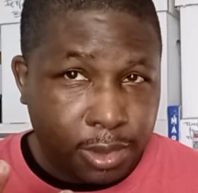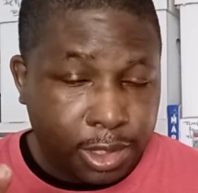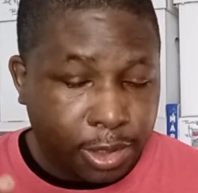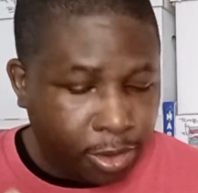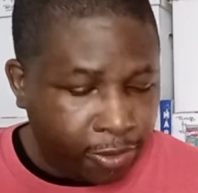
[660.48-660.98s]

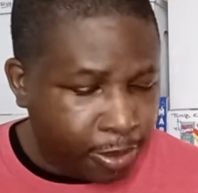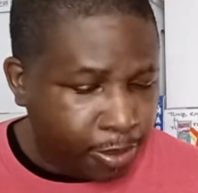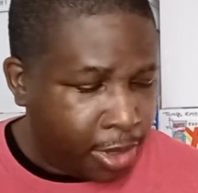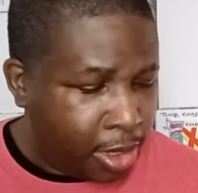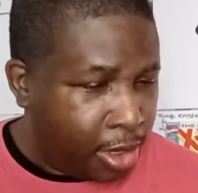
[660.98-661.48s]
2 of them.
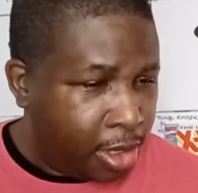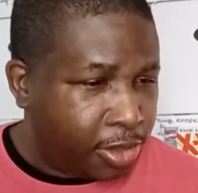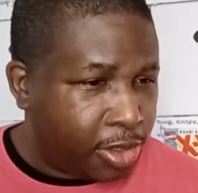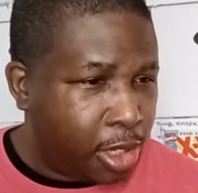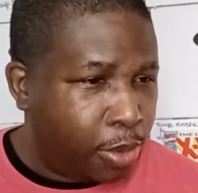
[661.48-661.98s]

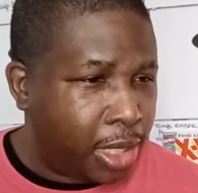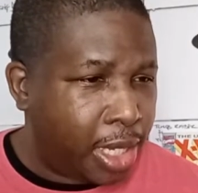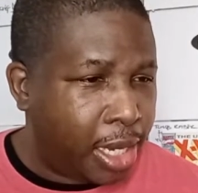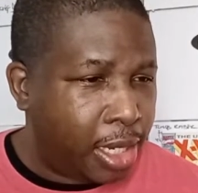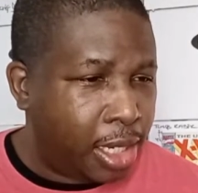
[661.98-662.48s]
So here we
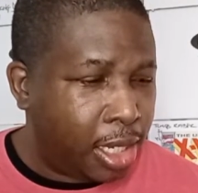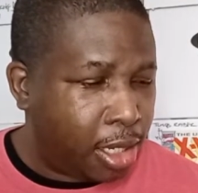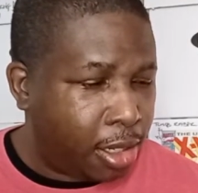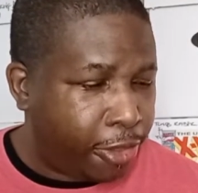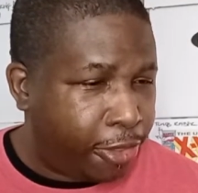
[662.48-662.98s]

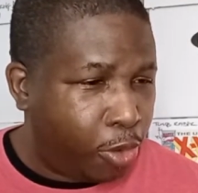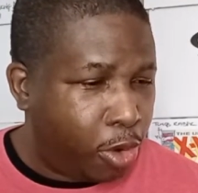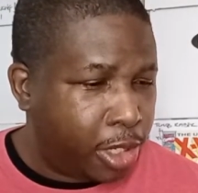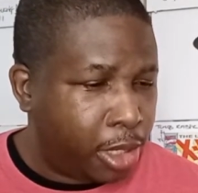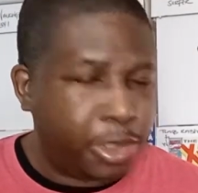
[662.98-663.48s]
got
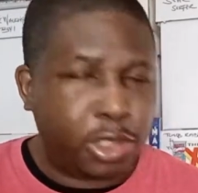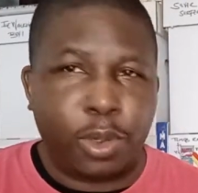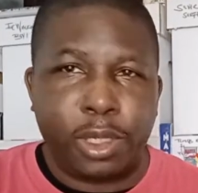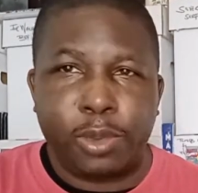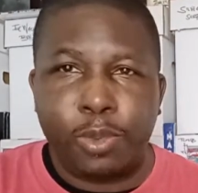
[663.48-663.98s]
Thor number
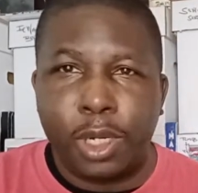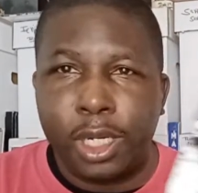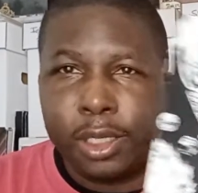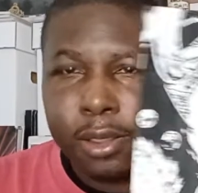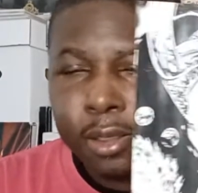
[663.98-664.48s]

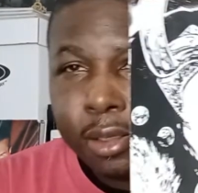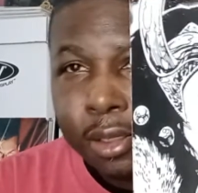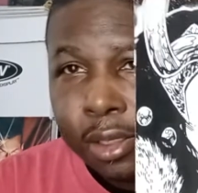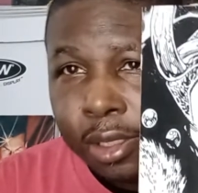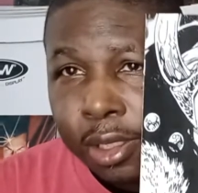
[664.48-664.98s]
21.
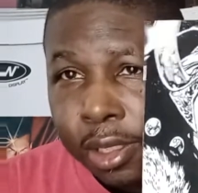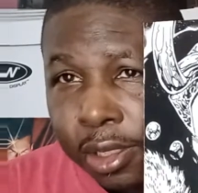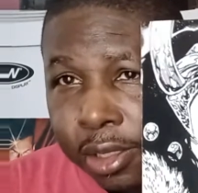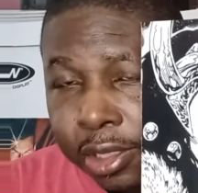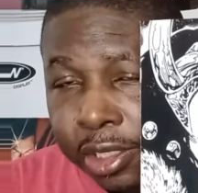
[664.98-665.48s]
The